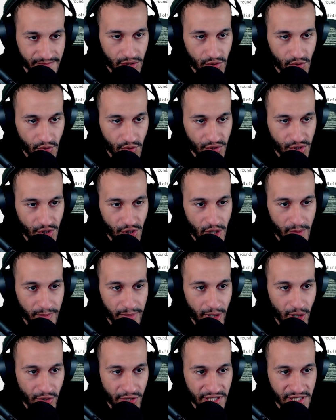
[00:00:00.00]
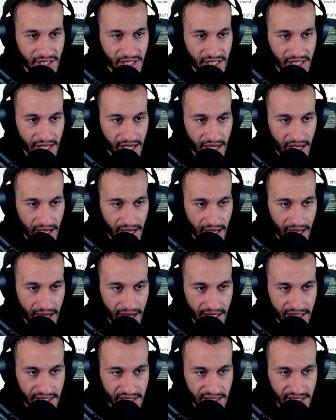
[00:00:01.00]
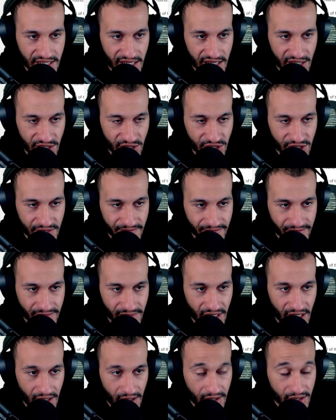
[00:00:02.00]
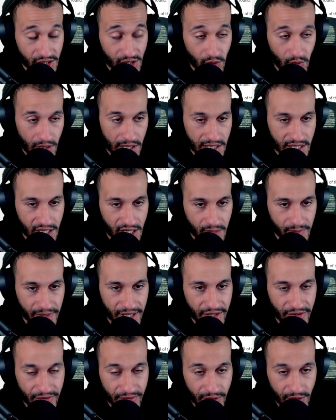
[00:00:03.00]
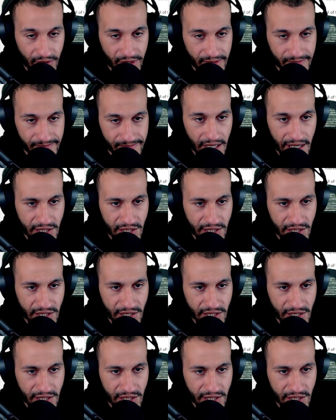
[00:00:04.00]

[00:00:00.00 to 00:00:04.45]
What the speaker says: use your opponent's hesitation to walk up and throw them.